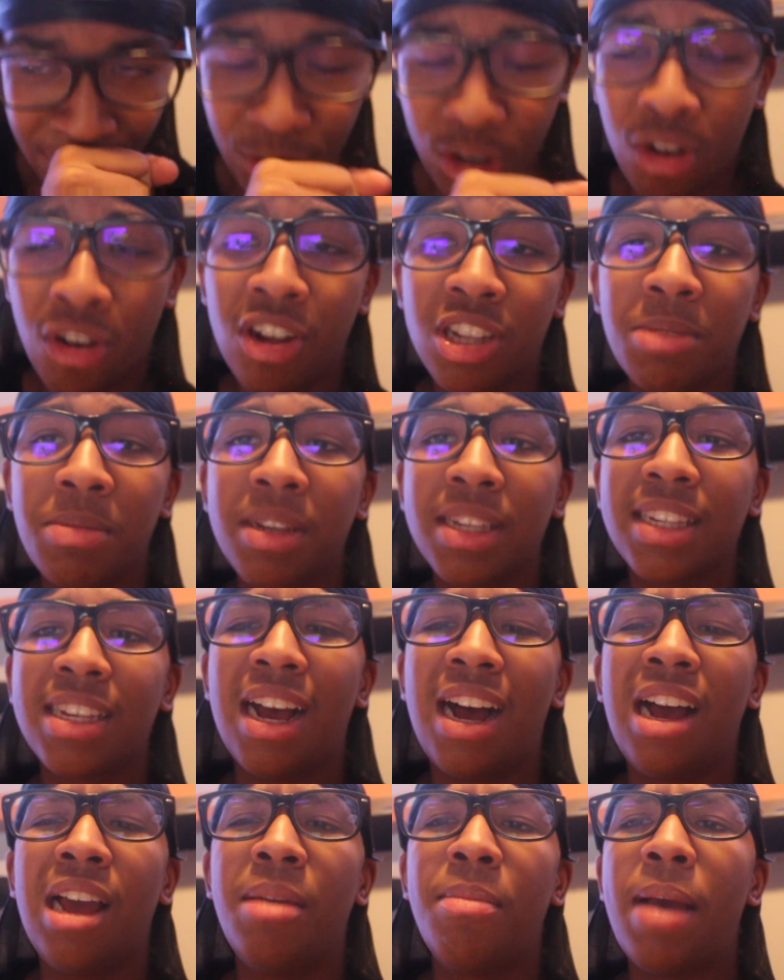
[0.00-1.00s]
For Christmas,
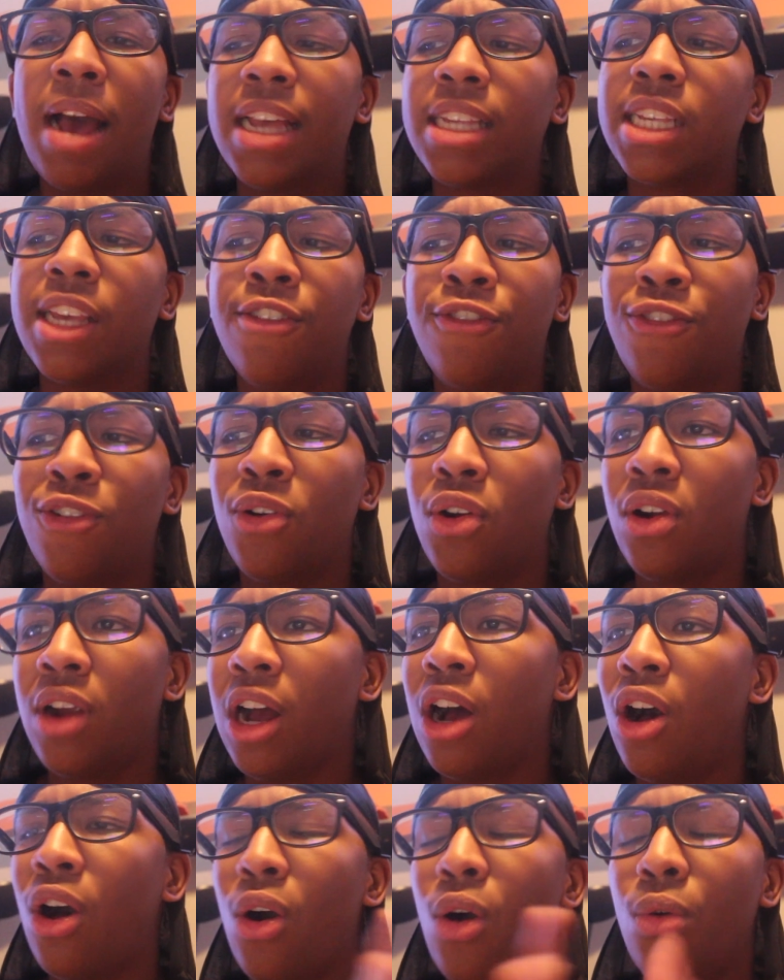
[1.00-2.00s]
I'm asking for
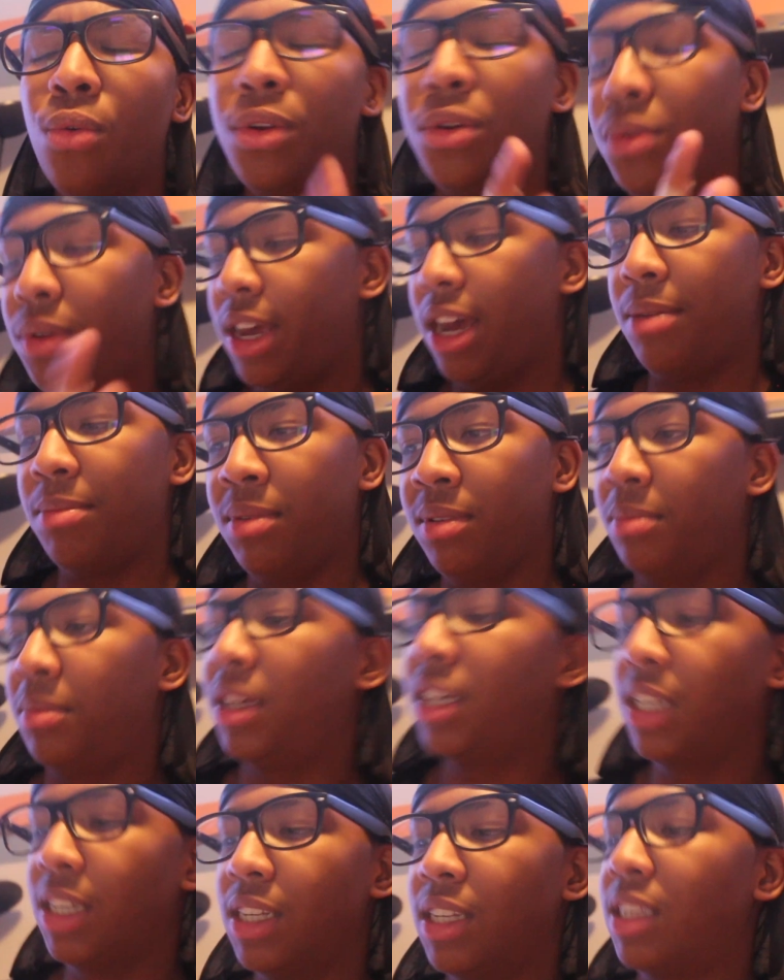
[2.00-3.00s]
a whole new camera,
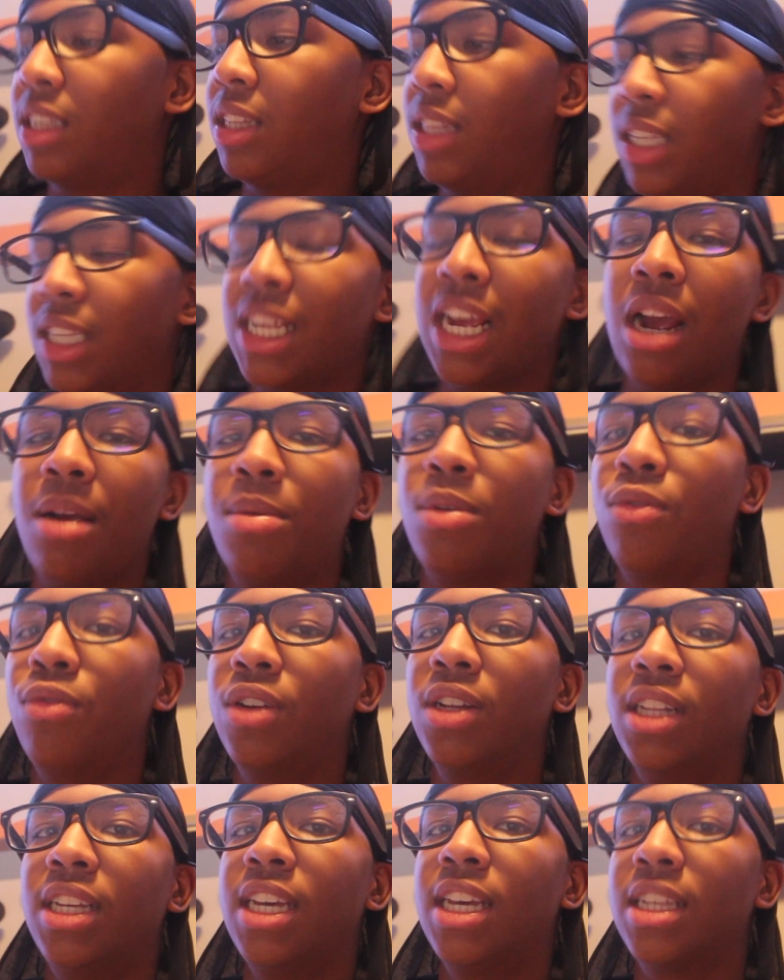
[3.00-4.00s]
because this camera
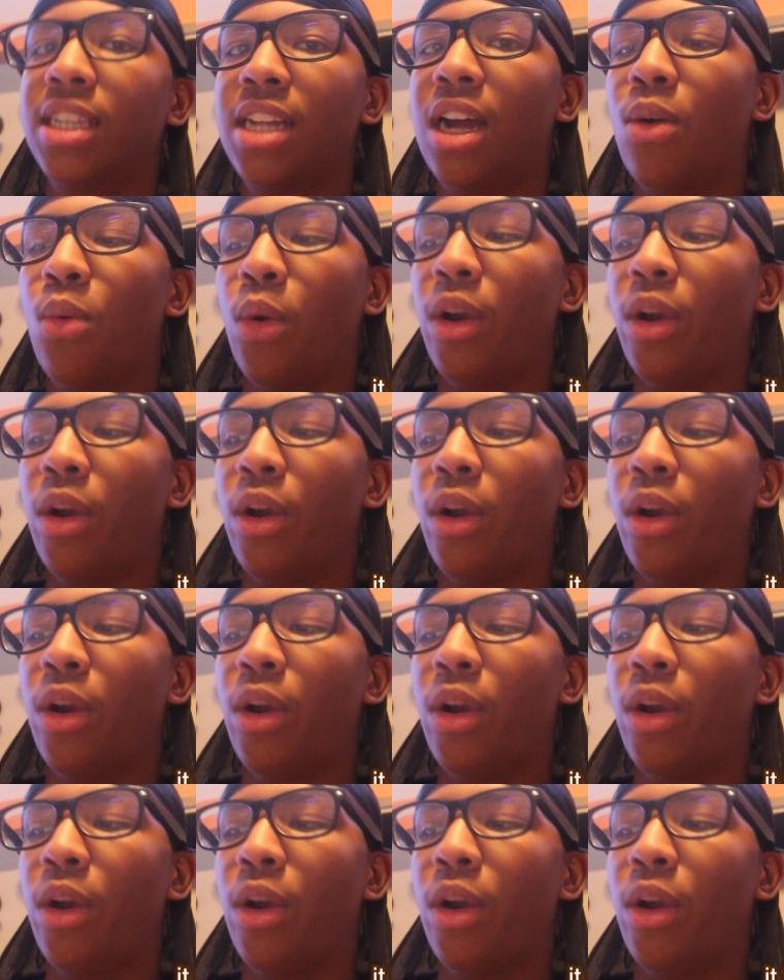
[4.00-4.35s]
really is not